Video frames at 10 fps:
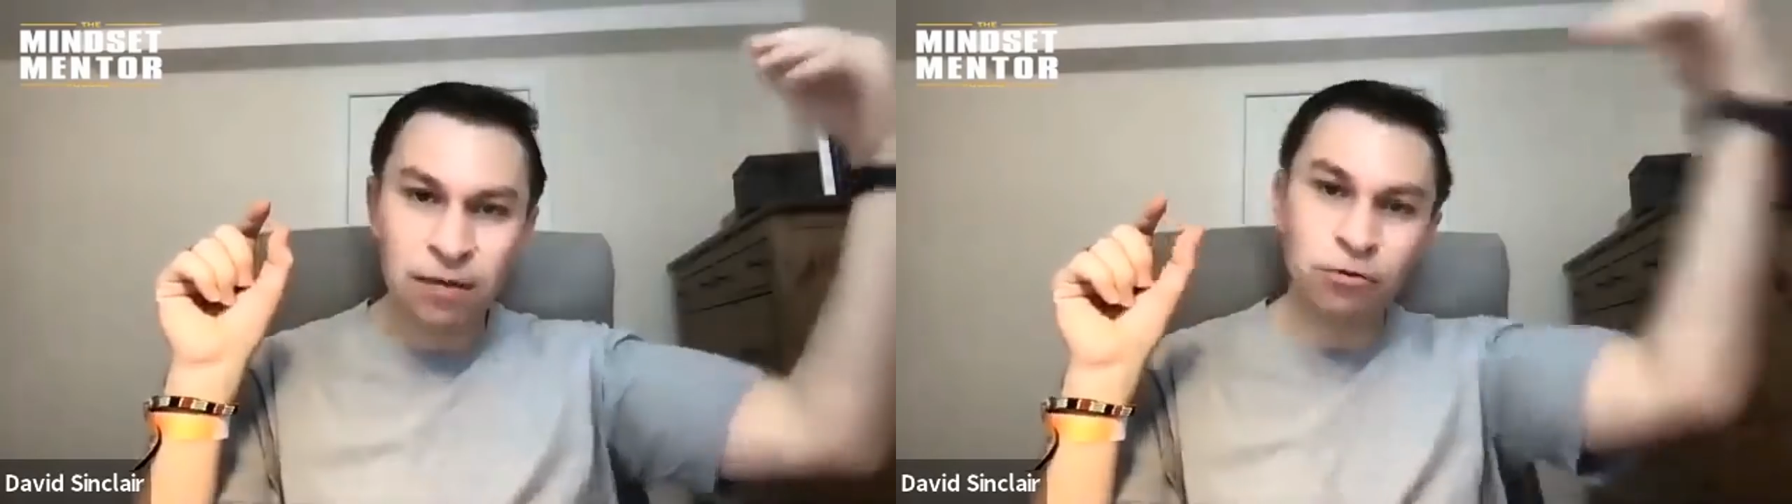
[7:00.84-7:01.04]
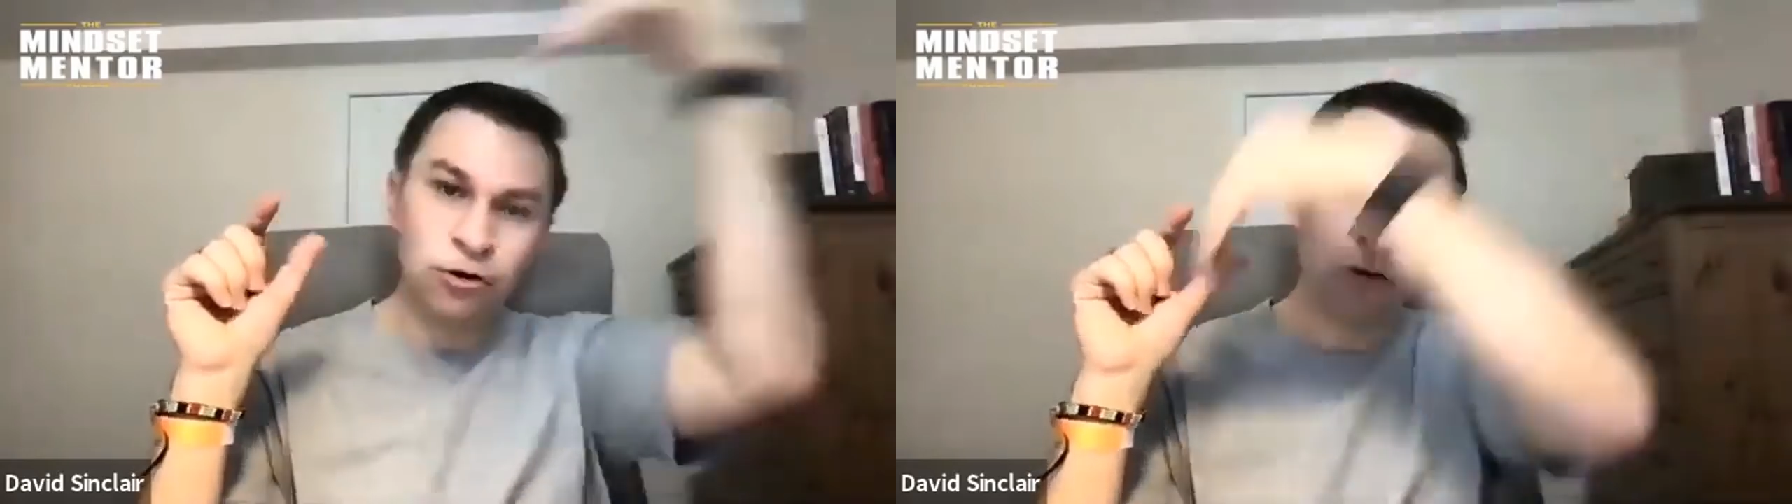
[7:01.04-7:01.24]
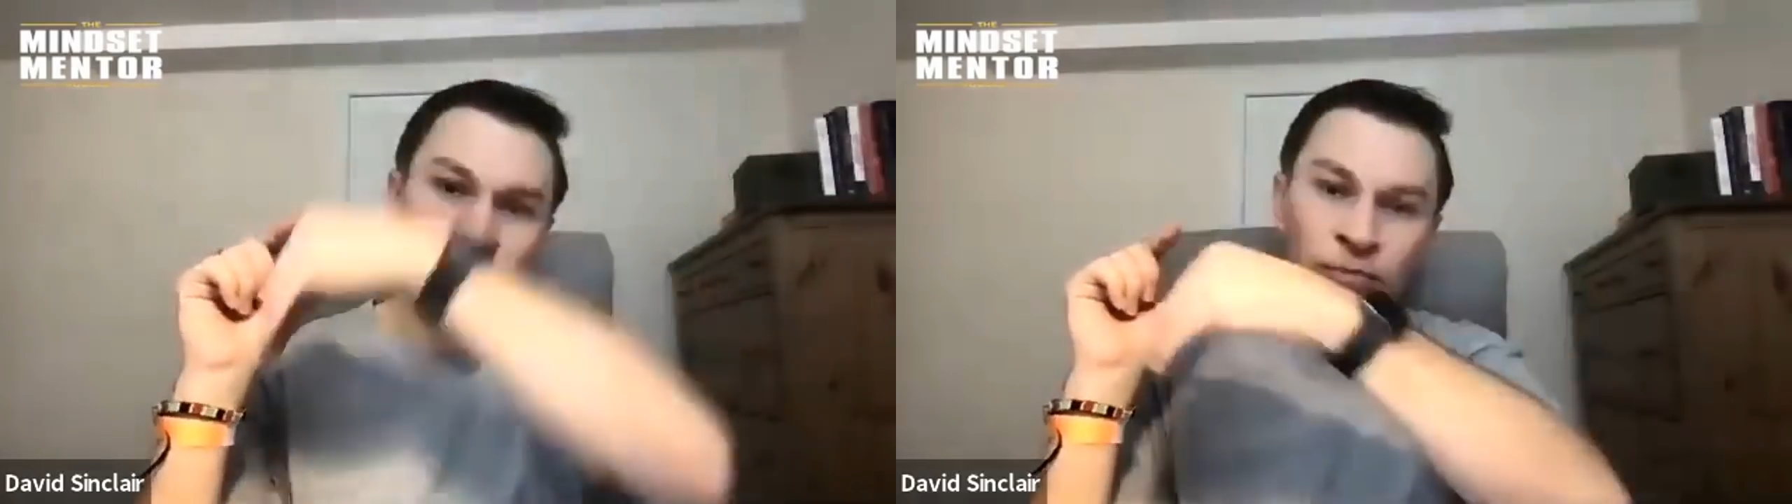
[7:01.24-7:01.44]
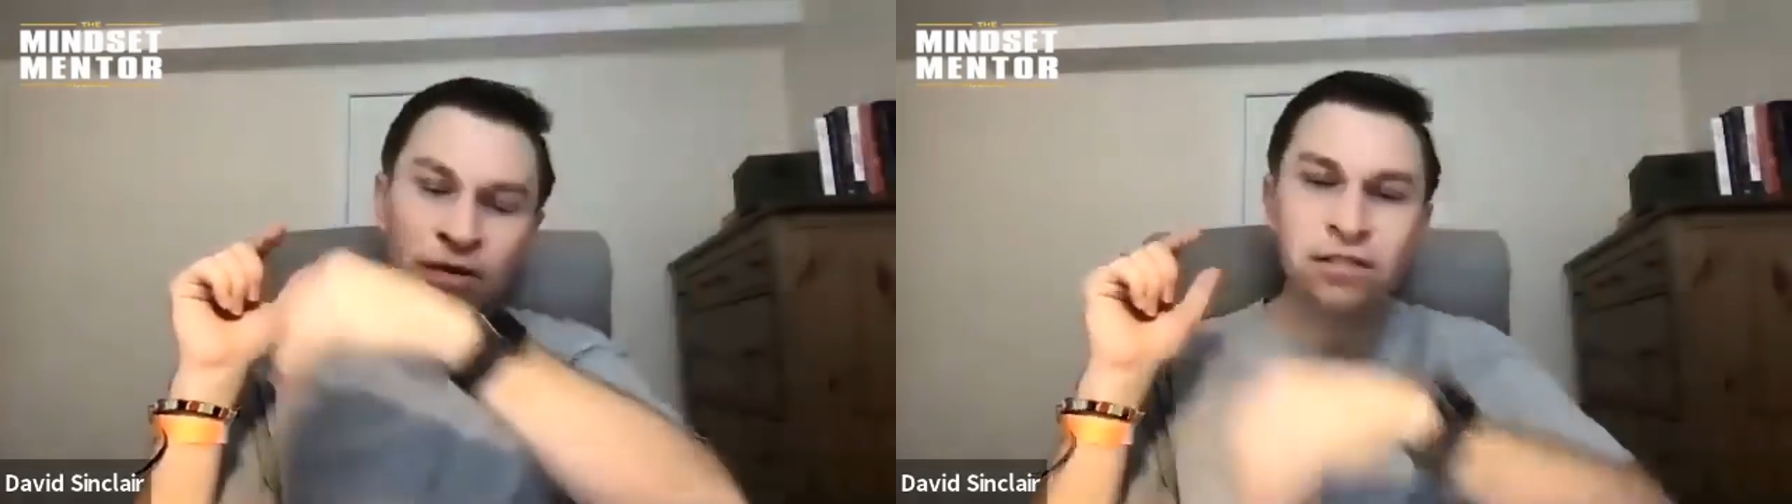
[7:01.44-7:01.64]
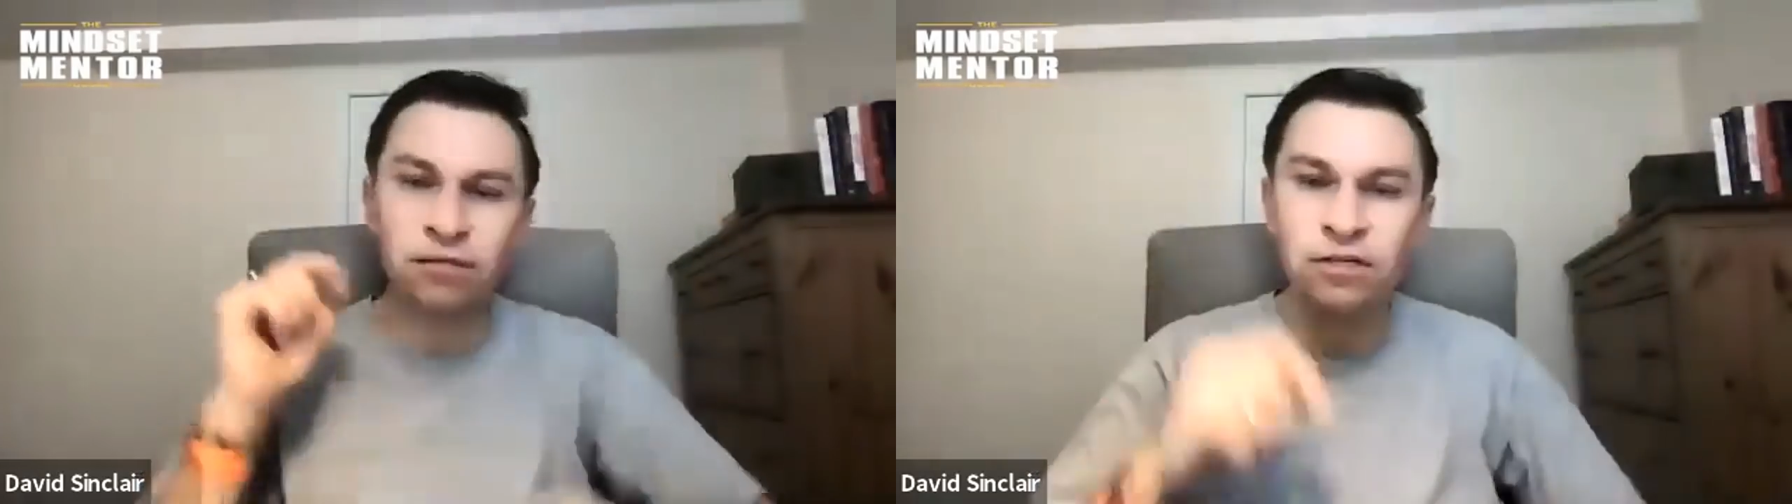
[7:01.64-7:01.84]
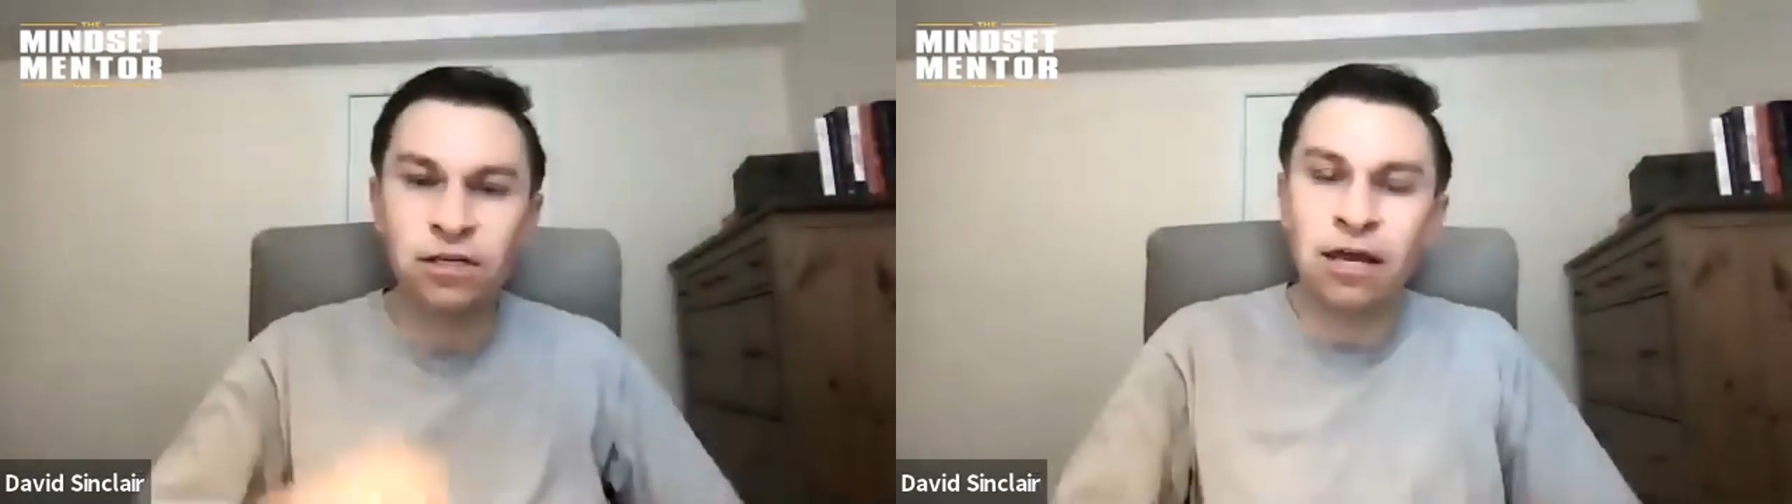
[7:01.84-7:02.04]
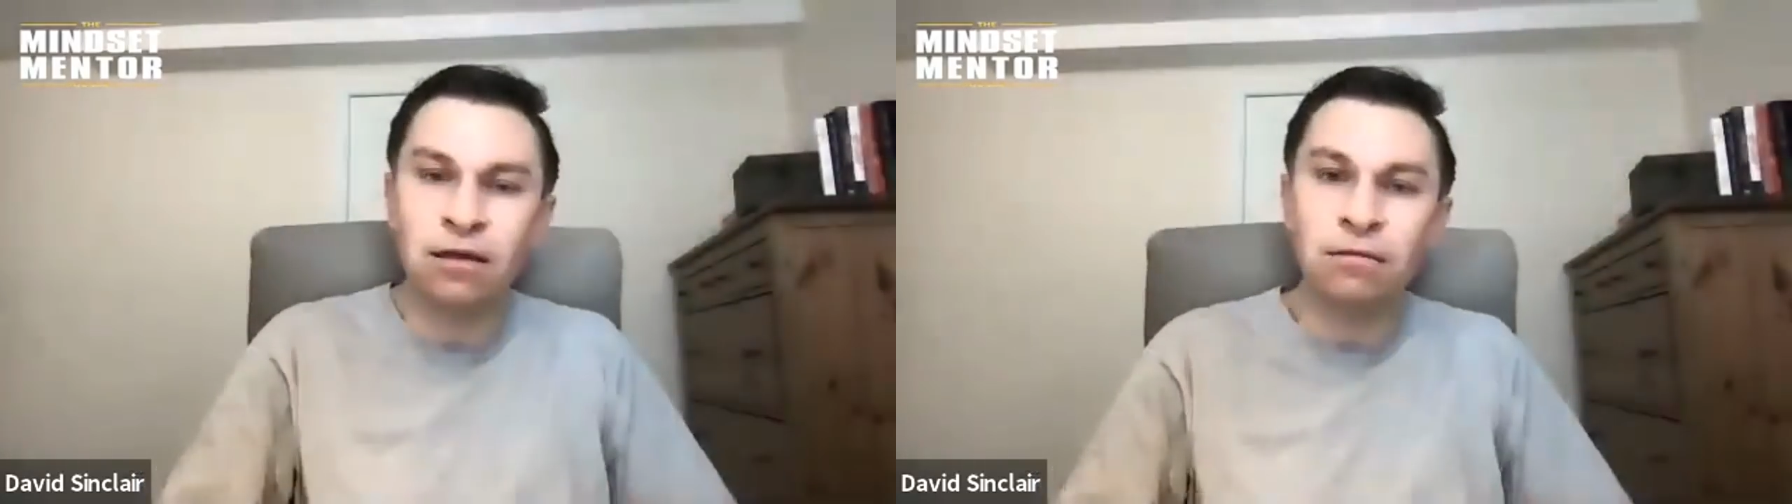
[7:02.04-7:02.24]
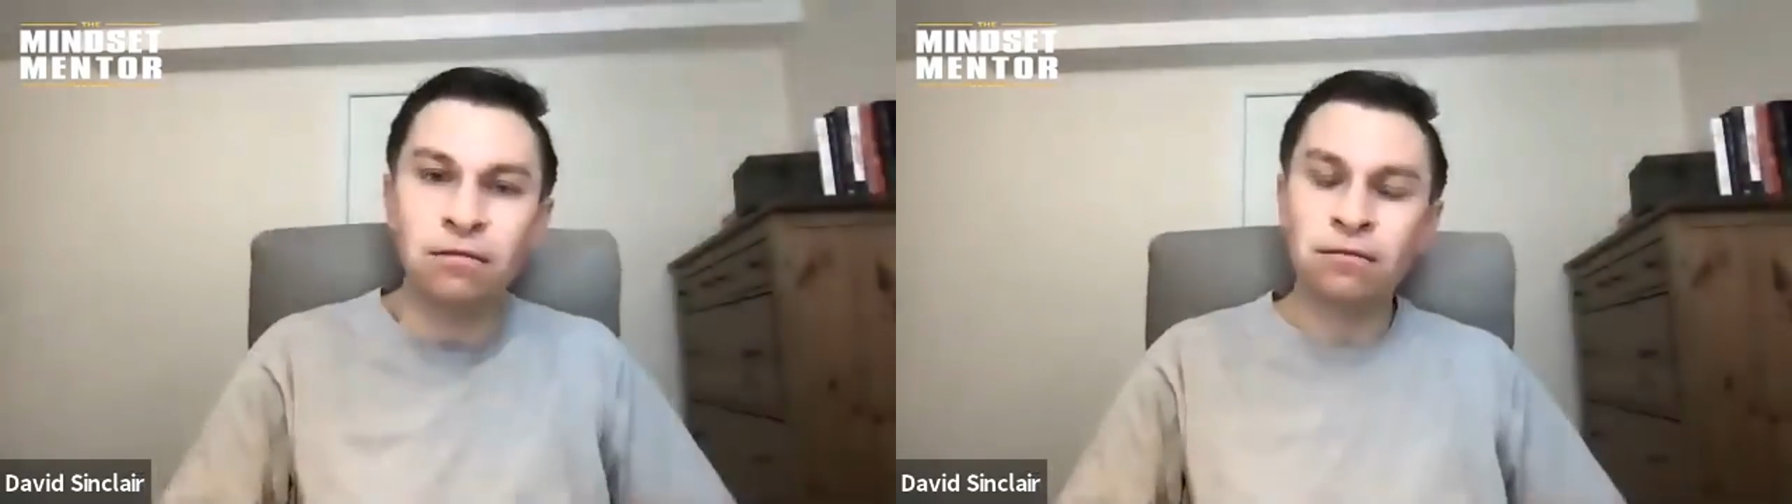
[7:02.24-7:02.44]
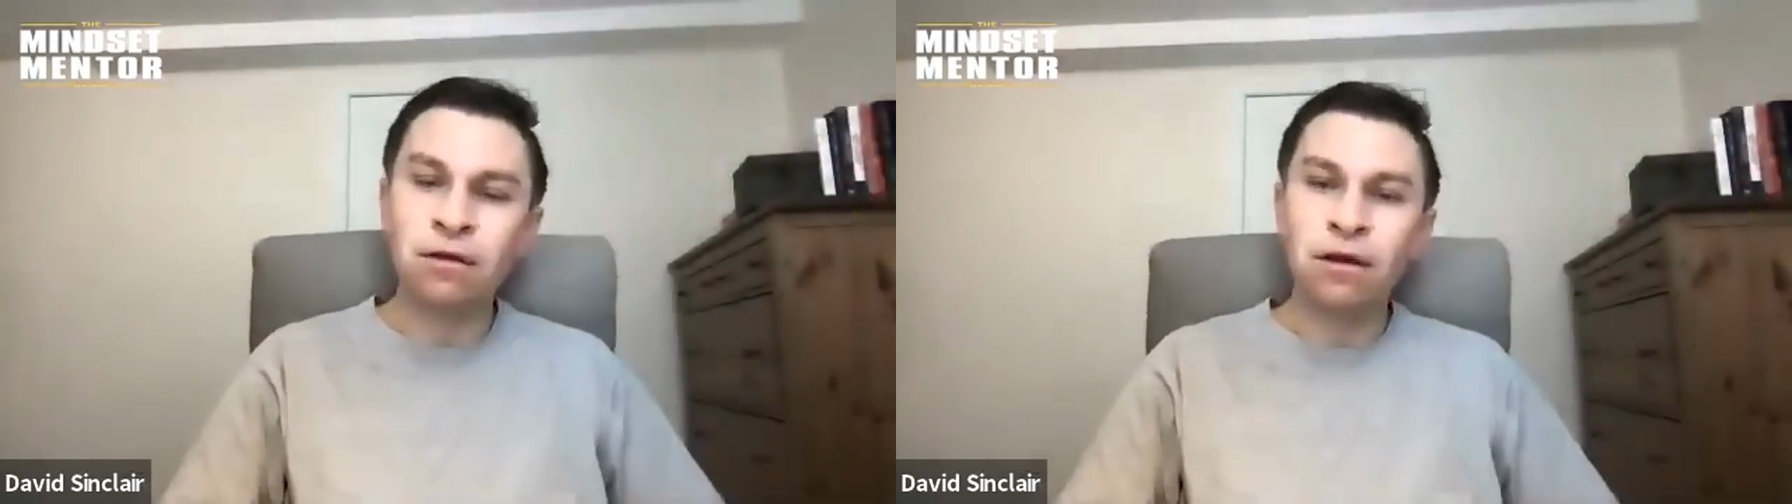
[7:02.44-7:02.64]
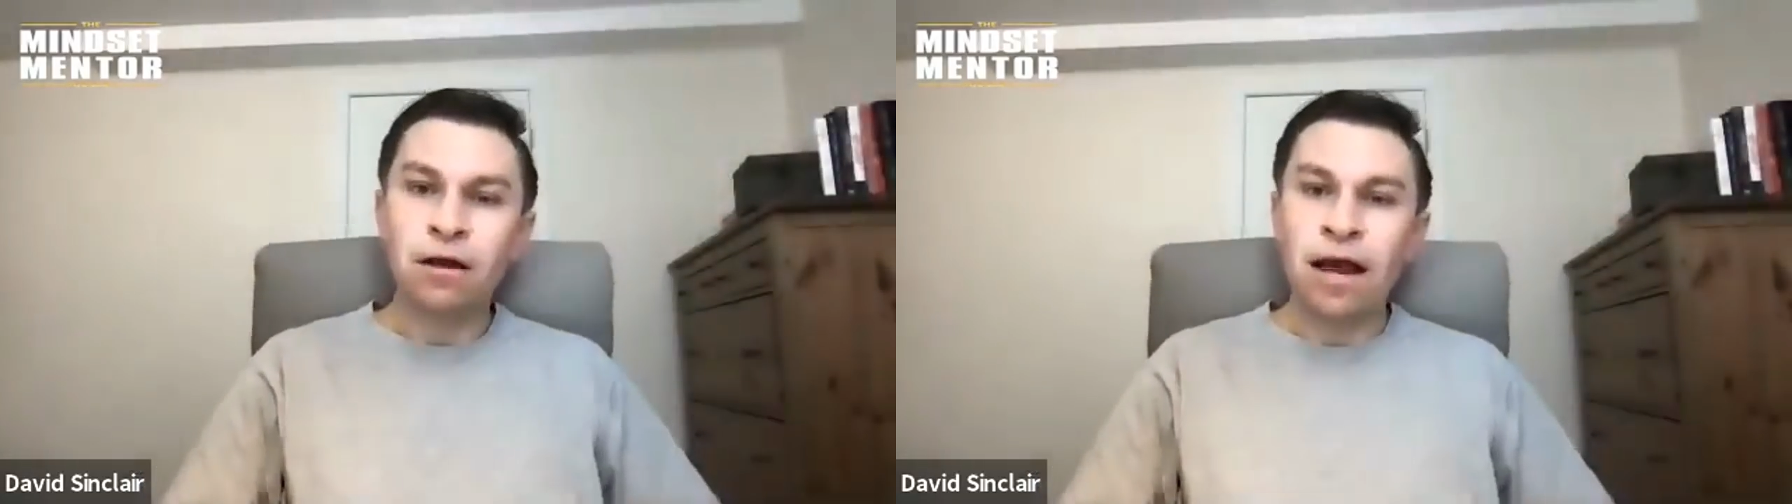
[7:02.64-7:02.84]
and put a new piece of D N A in.
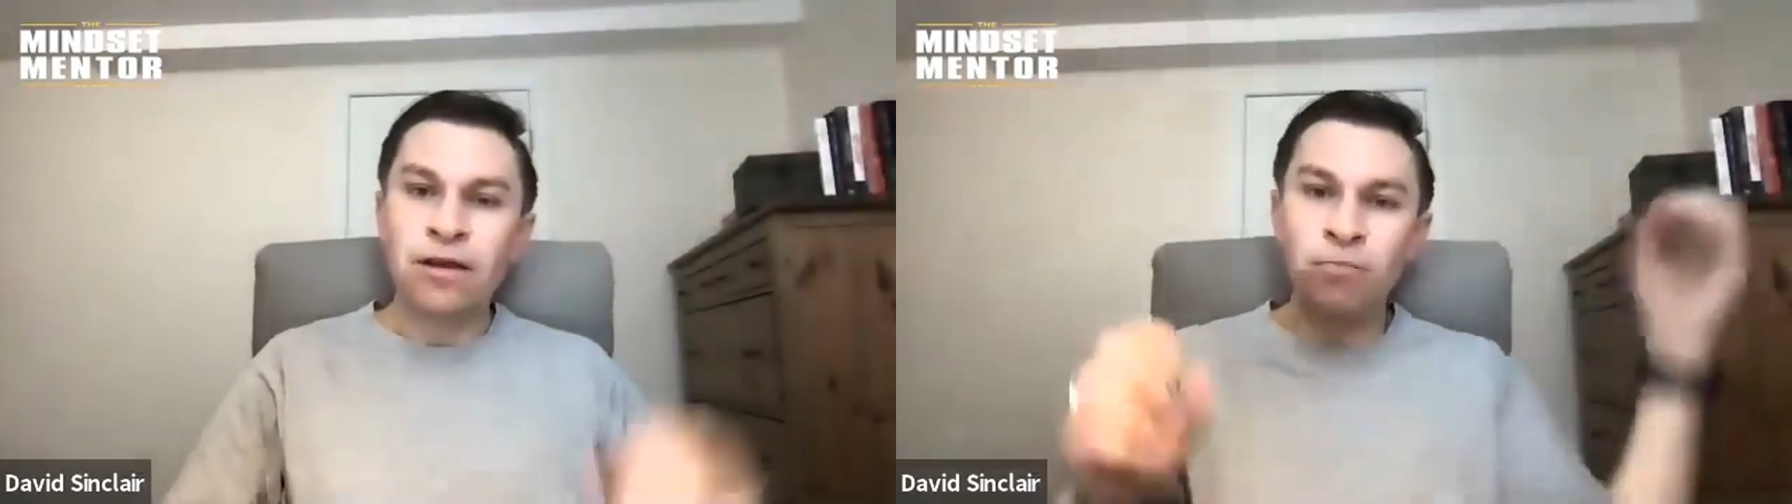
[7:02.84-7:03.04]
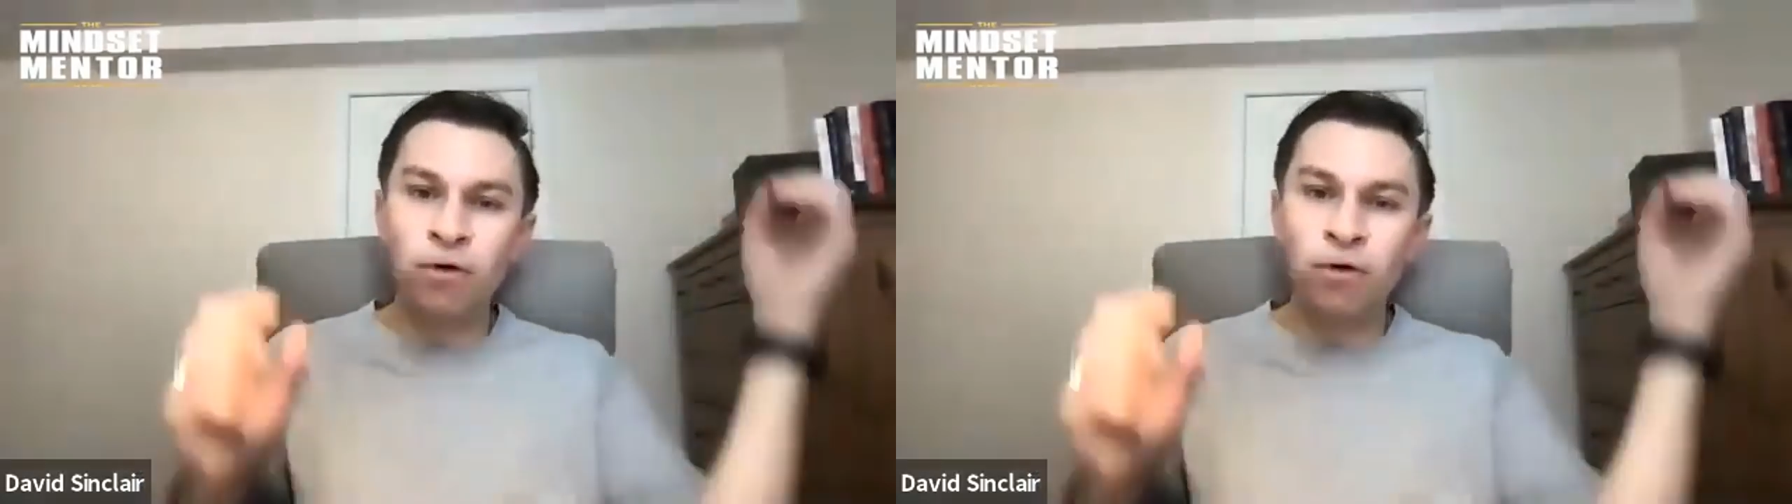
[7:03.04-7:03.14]
And your